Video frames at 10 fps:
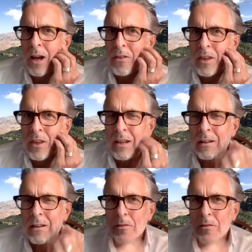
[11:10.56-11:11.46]
I think
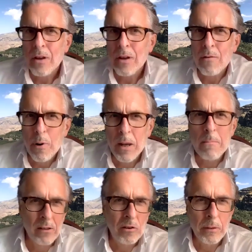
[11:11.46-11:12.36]
there are probably
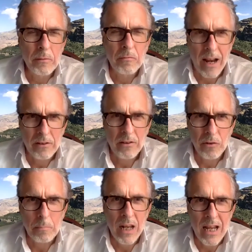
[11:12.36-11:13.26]
multiple factors
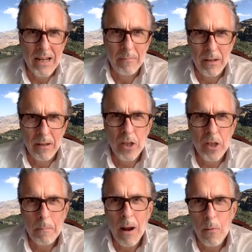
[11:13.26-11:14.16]
at play. If you think
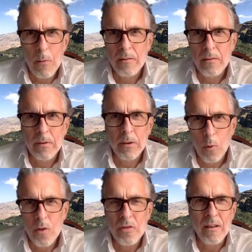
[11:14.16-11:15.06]
about
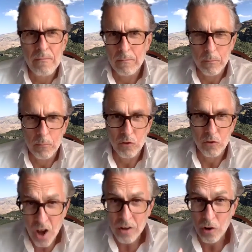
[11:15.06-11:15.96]
what the
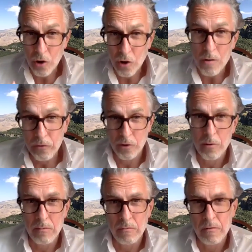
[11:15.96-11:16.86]
SARS-CoV-2
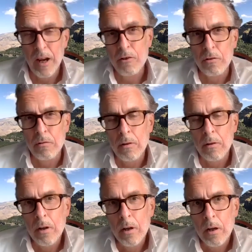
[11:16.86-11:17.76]
infection
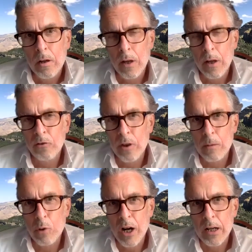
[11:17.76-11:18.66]
does to the
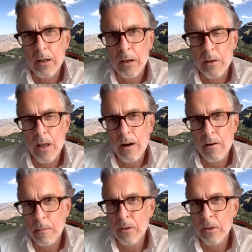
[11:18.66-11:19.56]
brain, there are
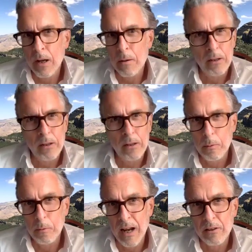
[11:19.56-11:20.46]
multiple
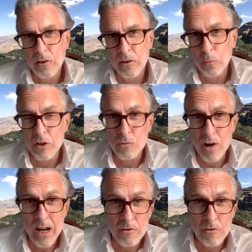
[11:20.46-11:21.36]
factors which
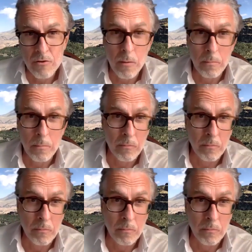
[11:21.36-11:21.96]
range from